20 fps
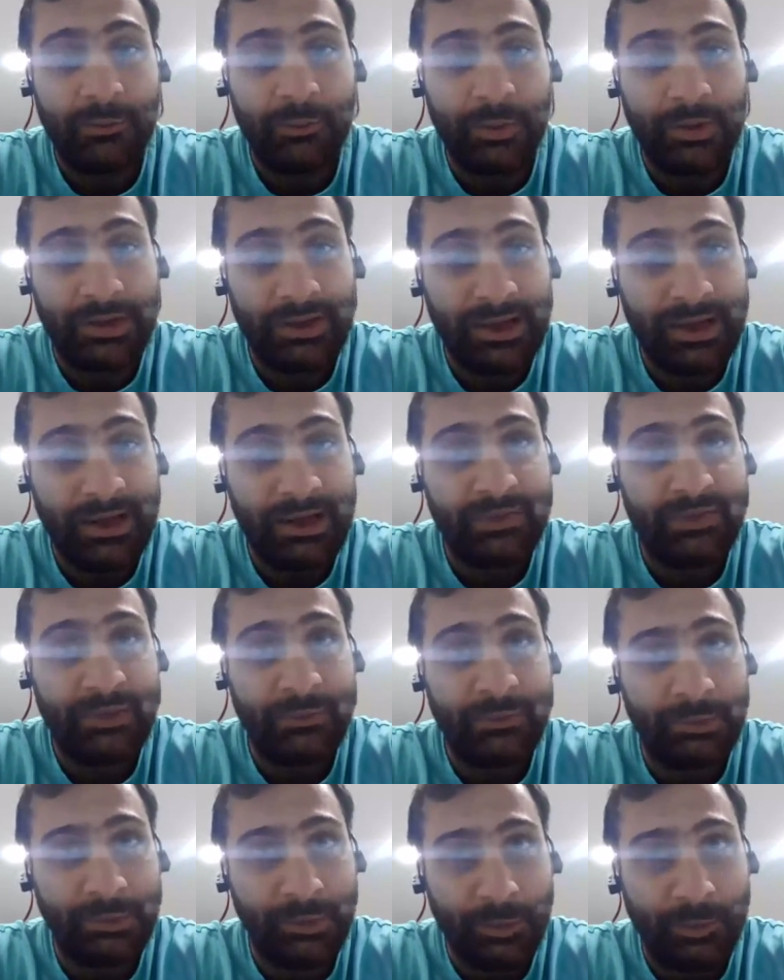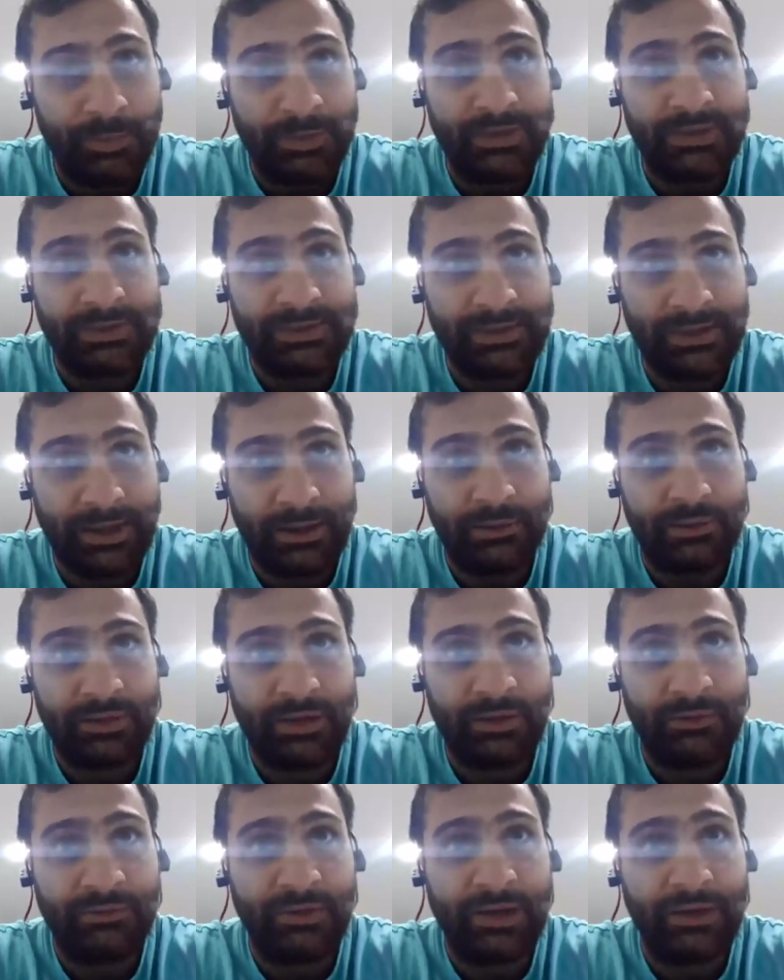we're laying the blueprint
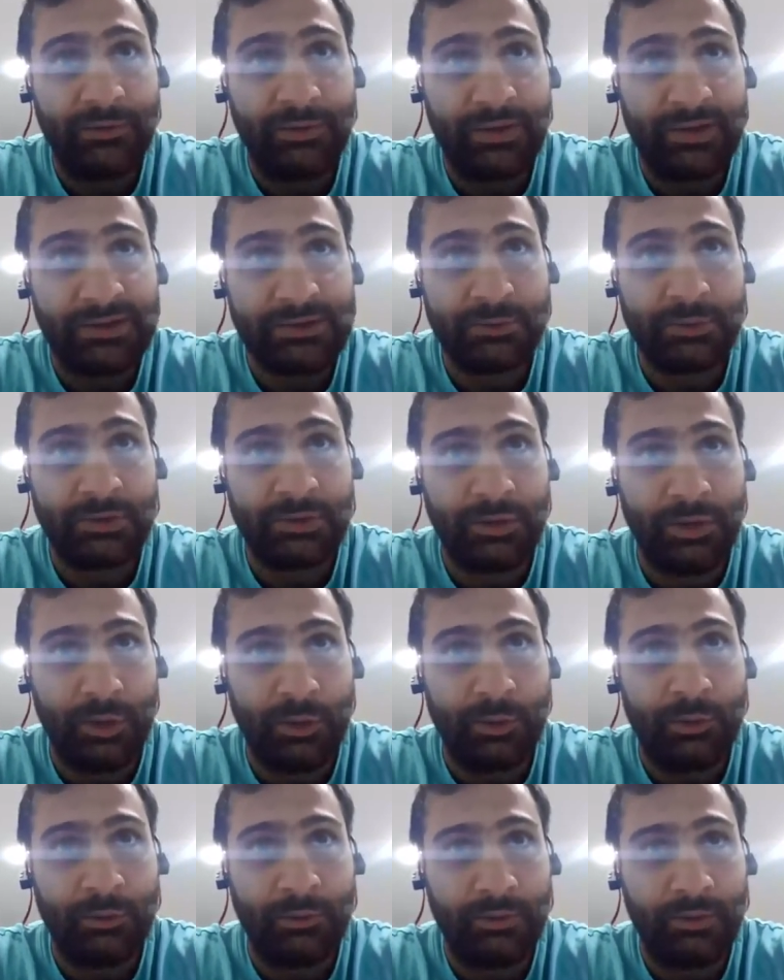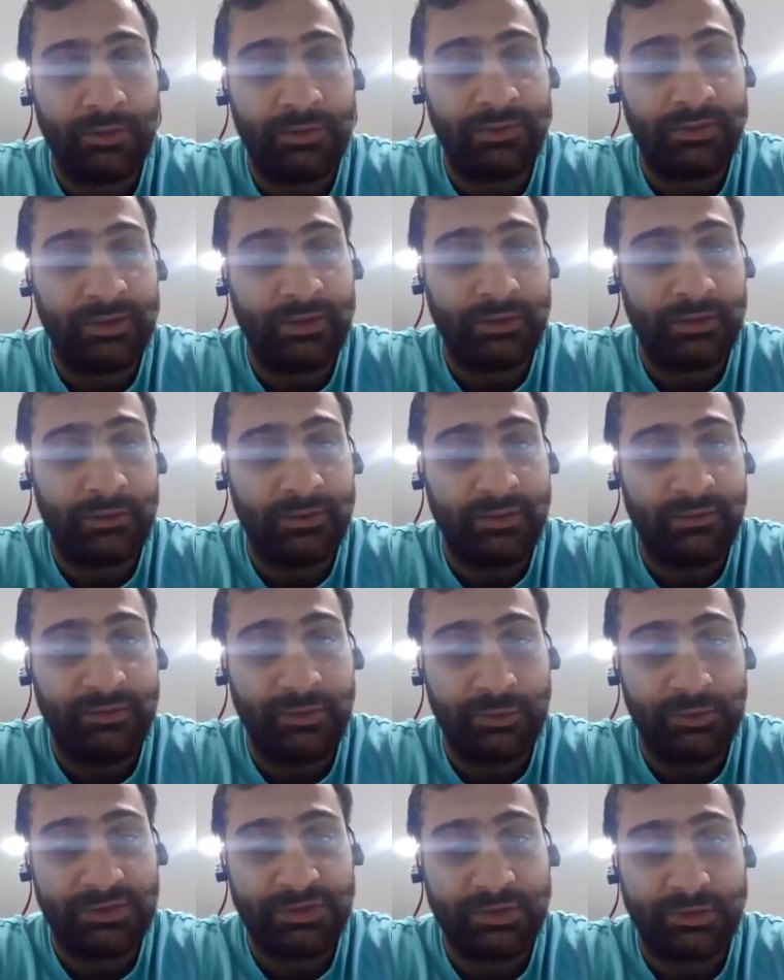now of how things would go in the
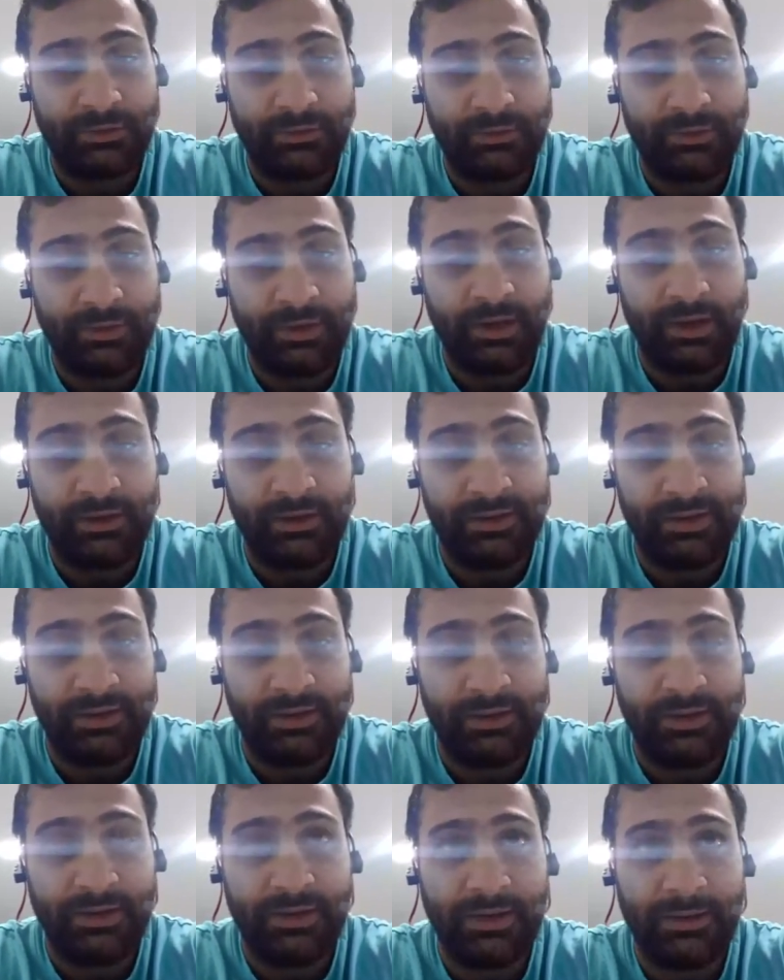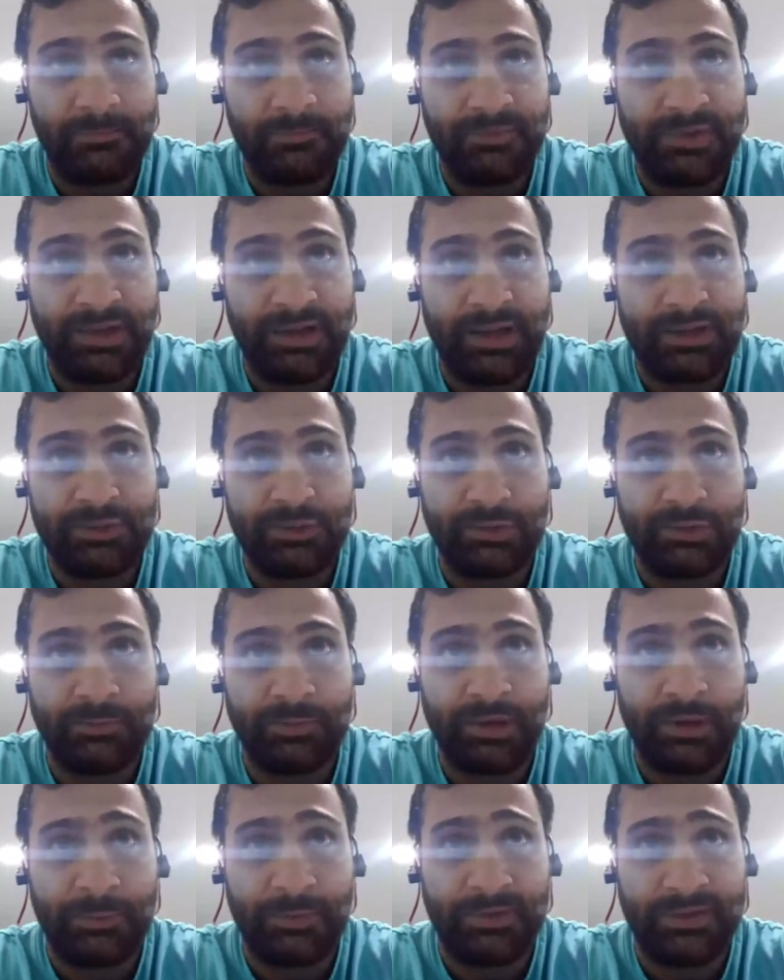future regarding intellectual
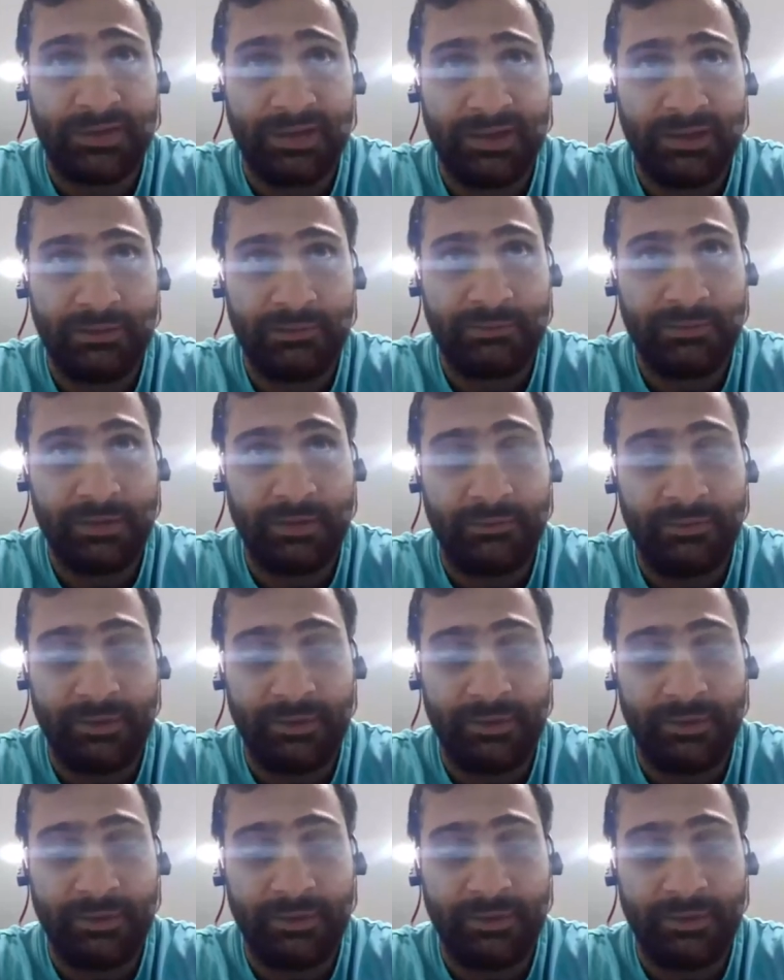property,